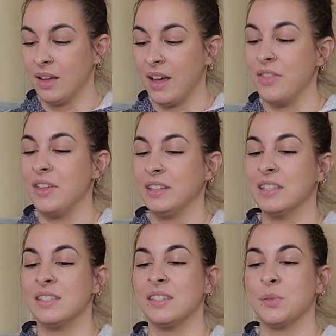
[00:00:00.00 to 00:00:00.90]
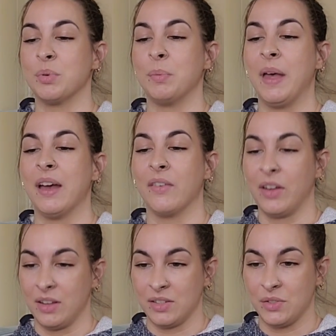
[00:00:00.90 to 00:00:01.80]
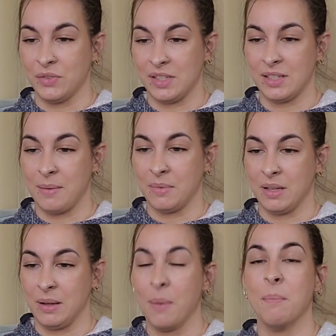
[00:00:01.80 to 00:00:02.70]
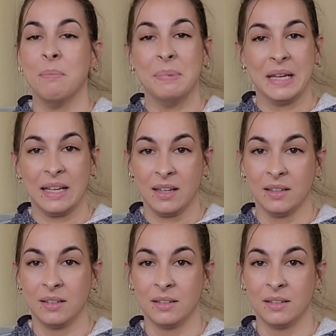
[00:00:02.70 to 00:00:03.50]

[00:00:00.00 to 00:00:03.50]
I think this is preparing us for something big